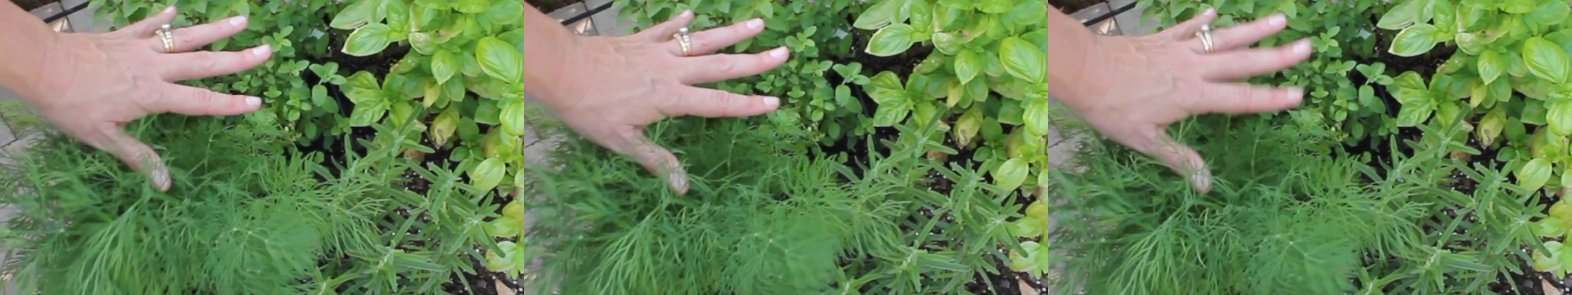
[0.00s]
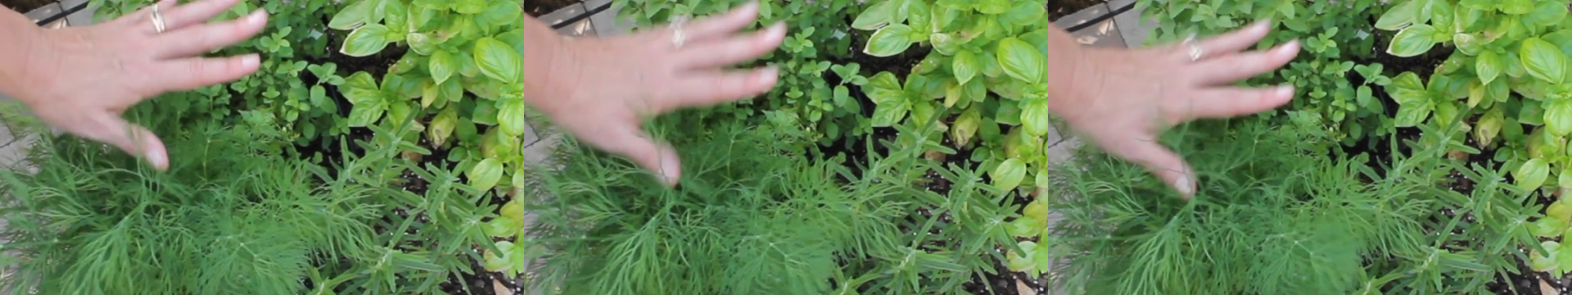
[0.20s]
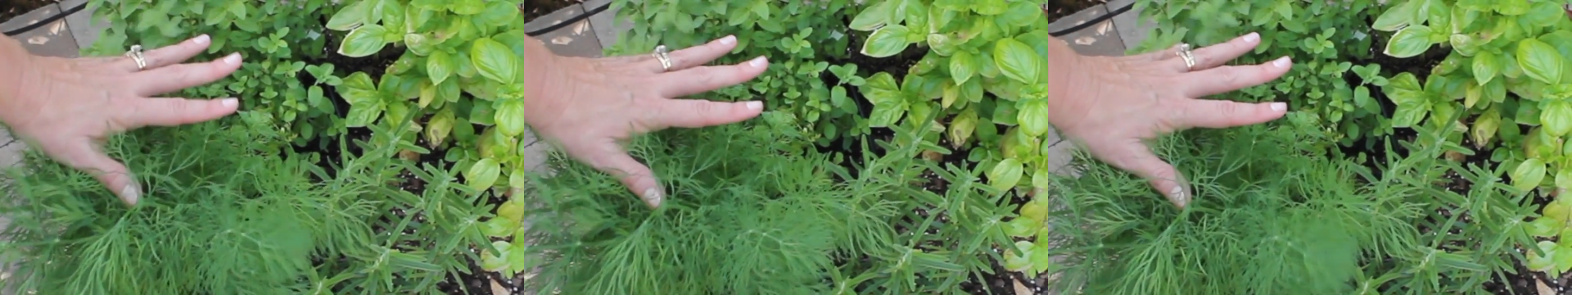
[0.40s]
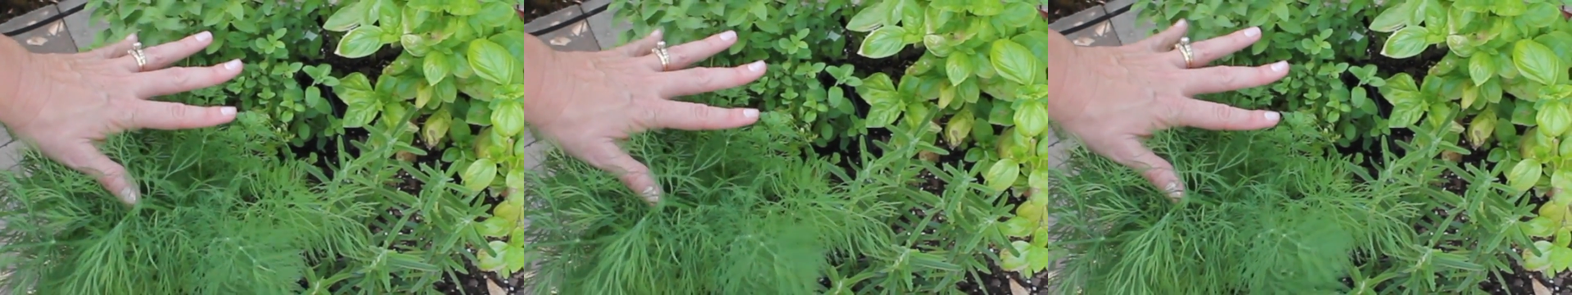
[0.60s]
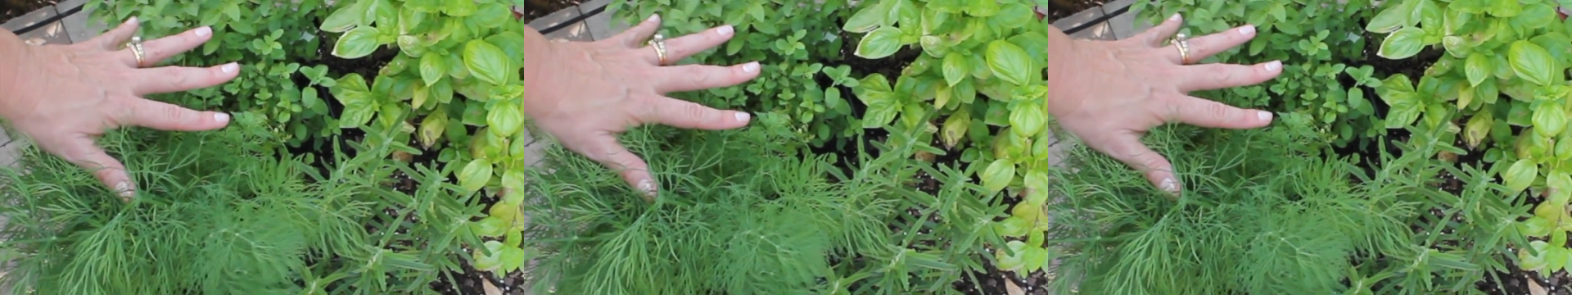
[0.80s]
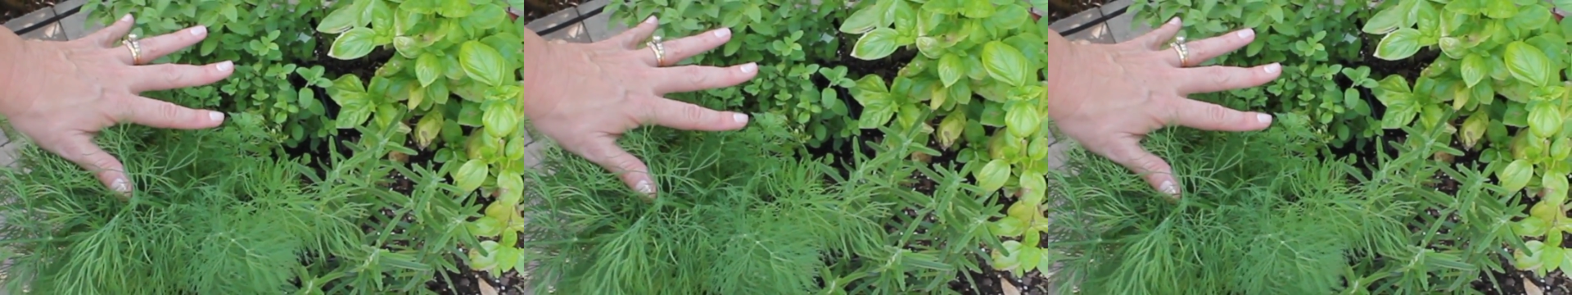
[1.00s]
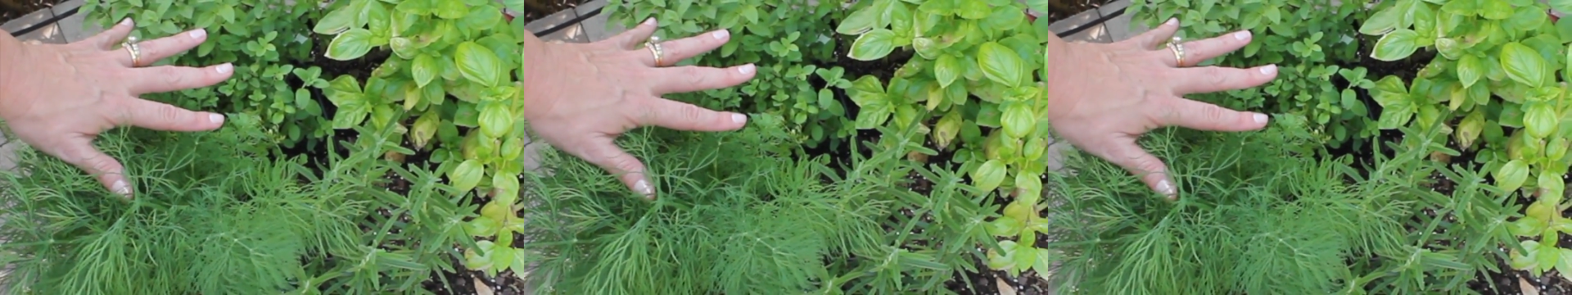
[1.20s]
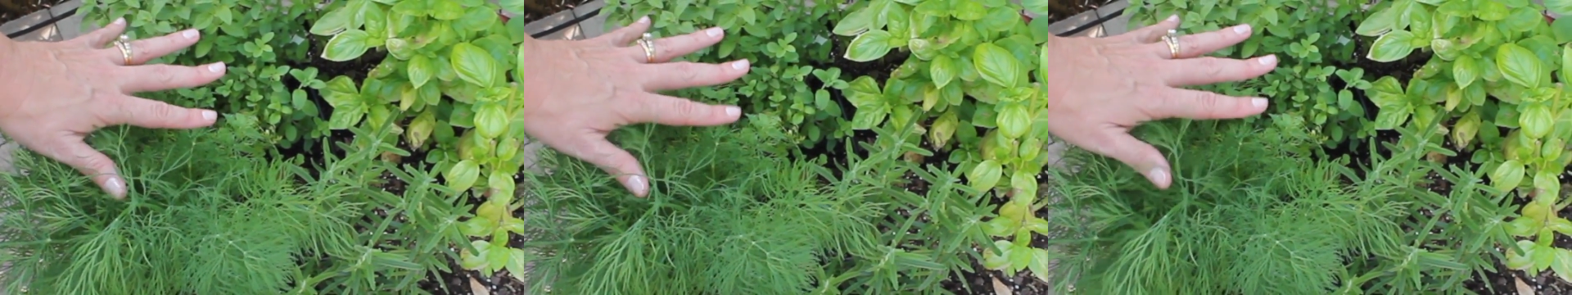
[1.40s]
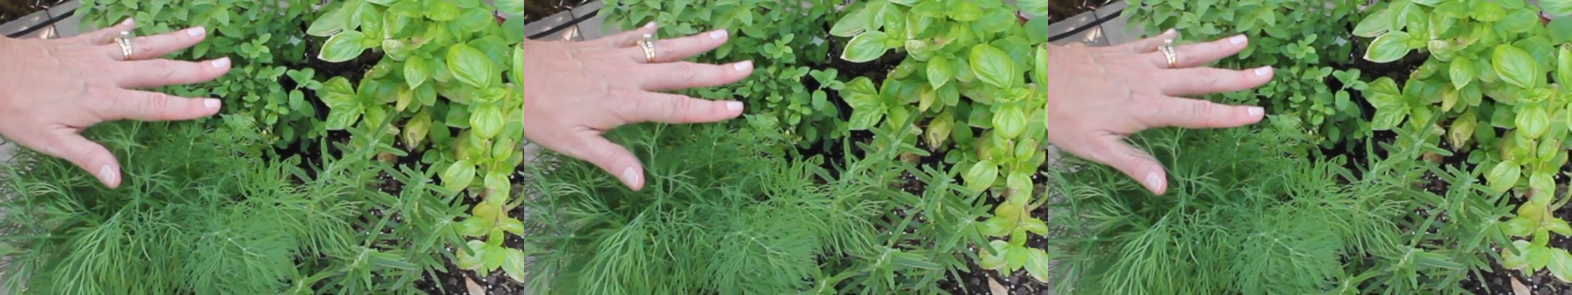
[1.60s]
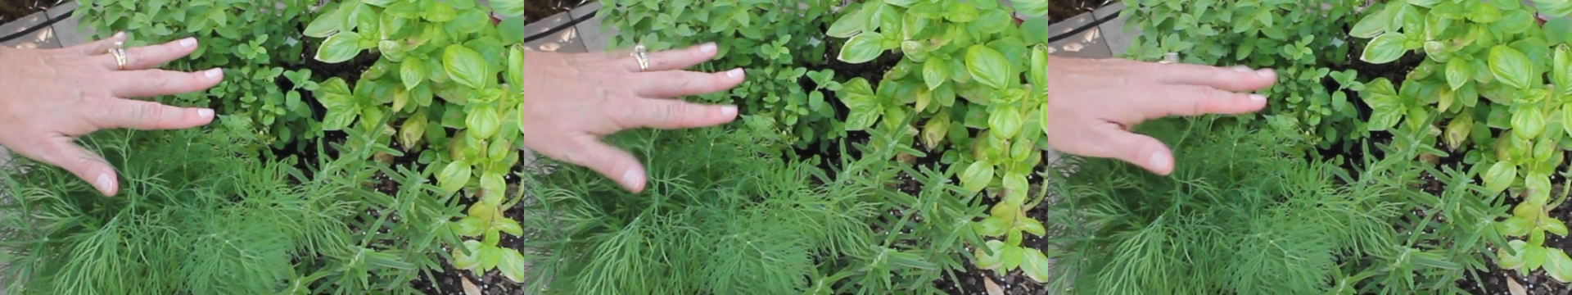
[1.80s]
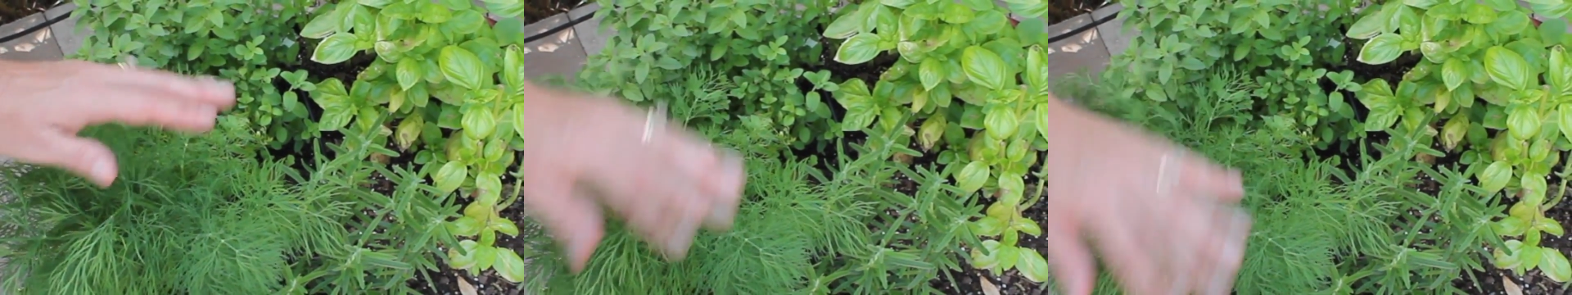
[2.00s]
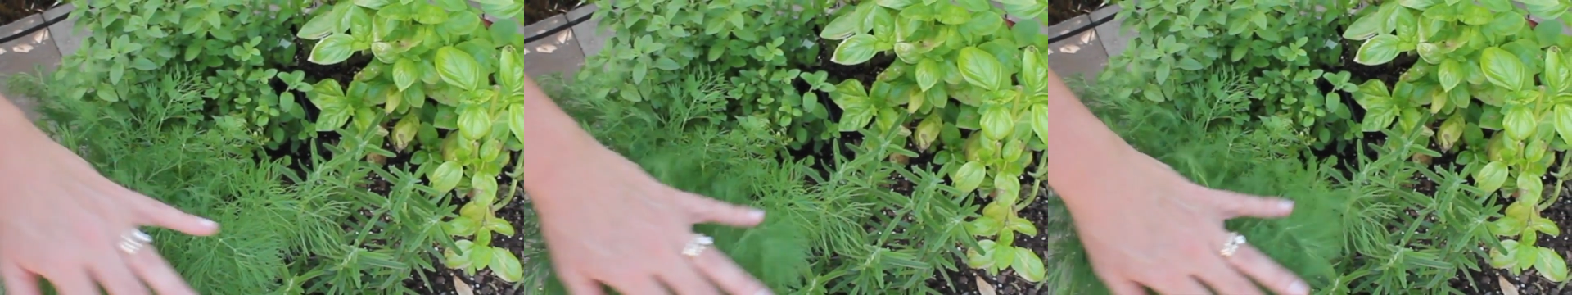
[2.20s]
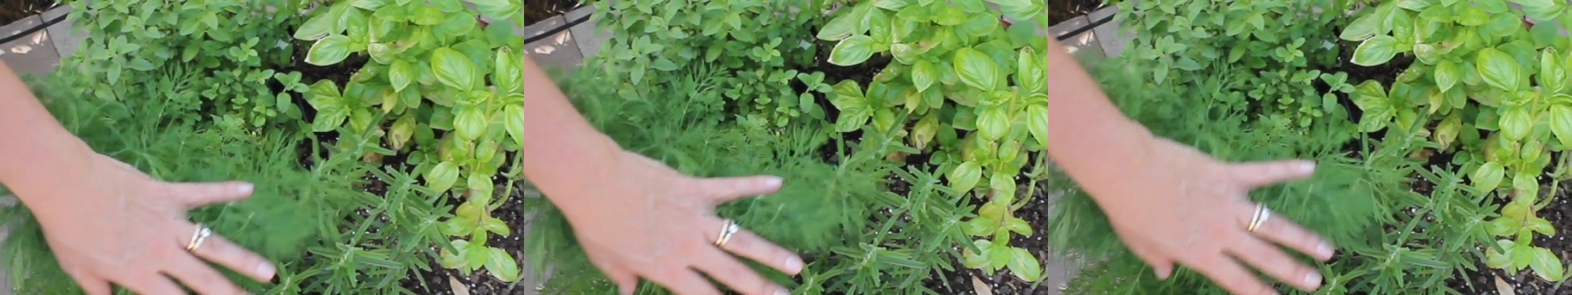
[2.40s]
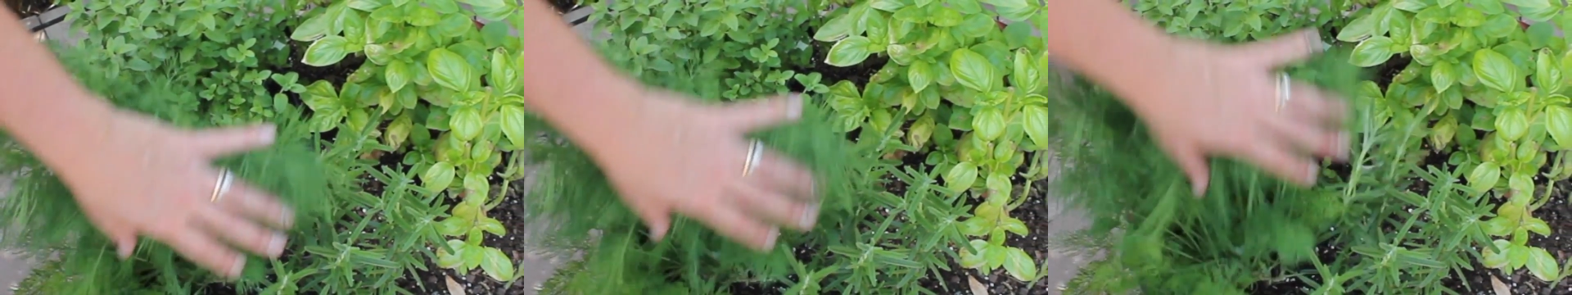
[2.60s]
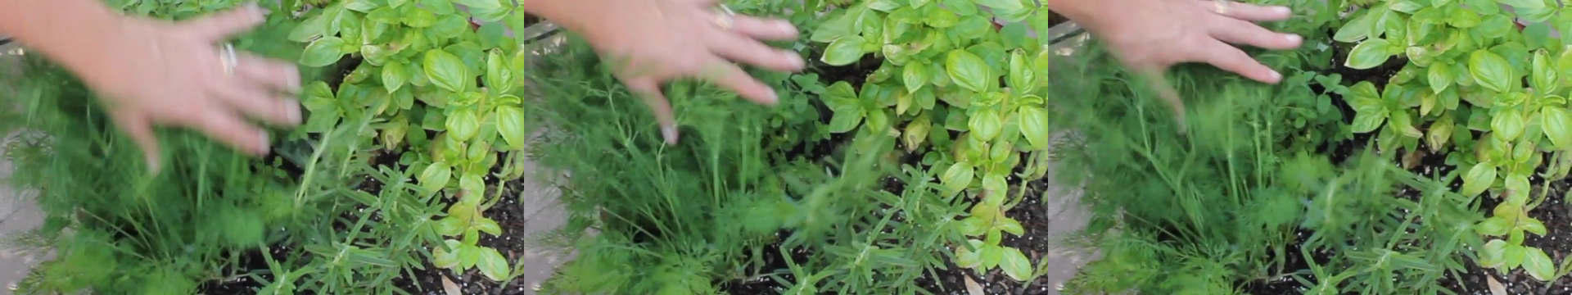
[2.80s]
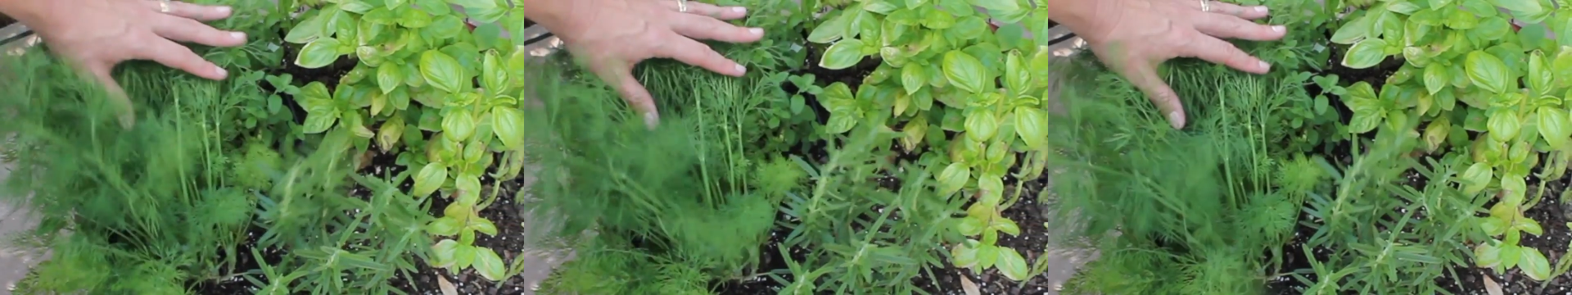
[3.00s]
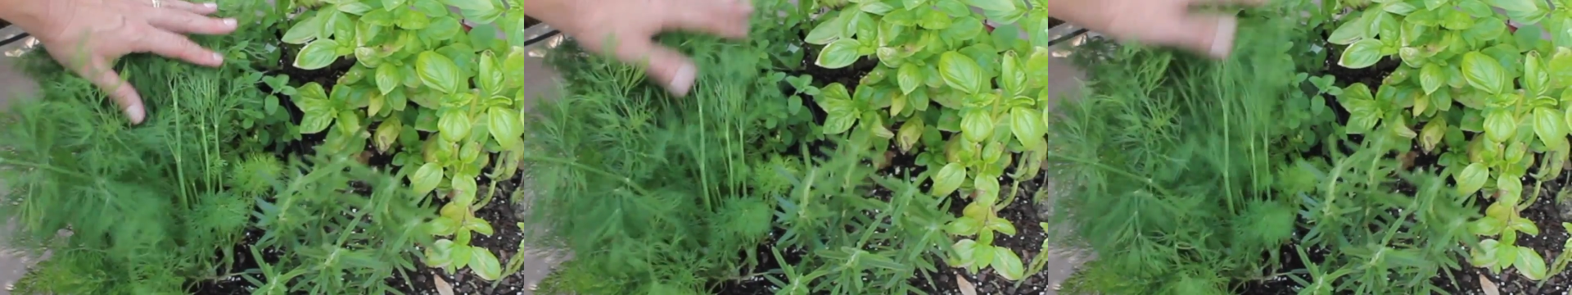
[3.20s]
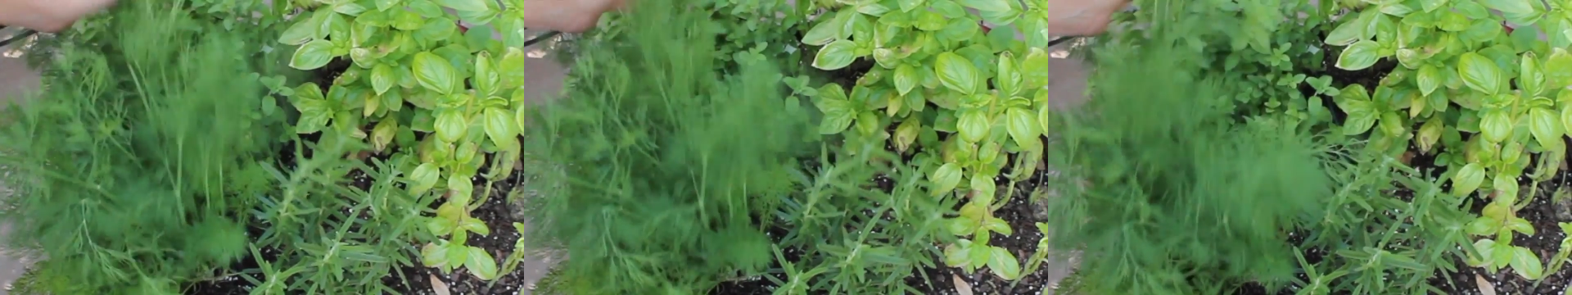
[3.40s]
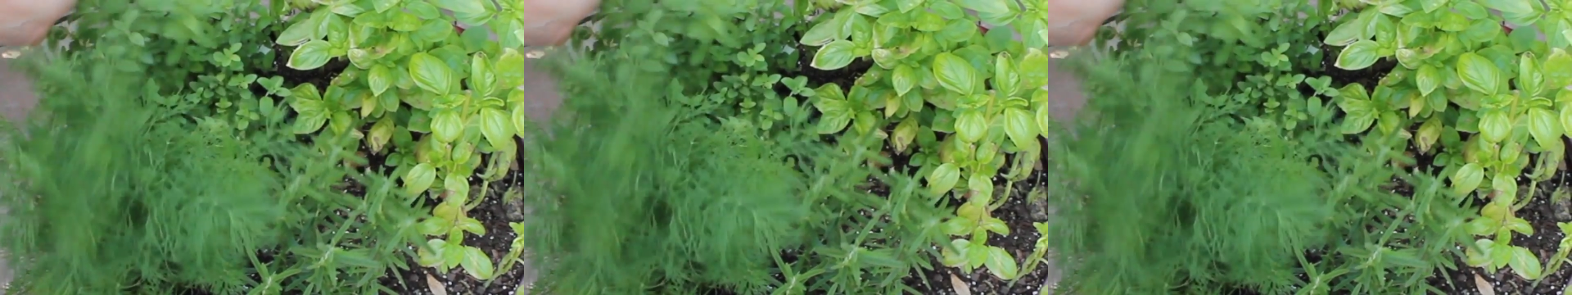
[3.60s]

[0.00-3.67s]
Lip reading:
Nobody's mouth can be seen.